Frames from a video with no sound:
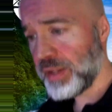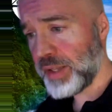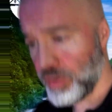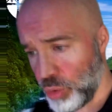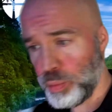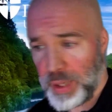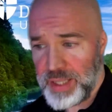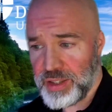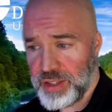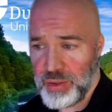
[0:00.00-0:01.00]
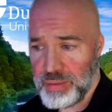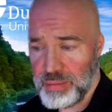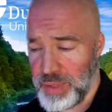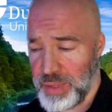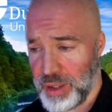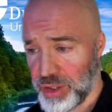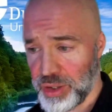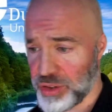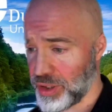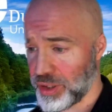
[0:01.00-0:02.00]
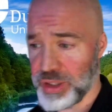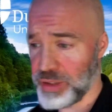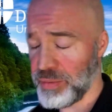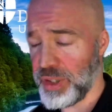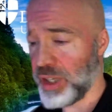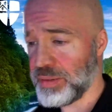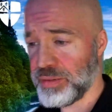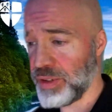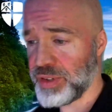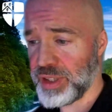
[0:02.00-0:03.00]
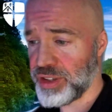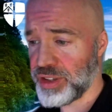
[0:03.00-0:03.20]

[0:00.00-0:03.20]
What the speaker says: they're all based on, you know, social psychology from the 1950s.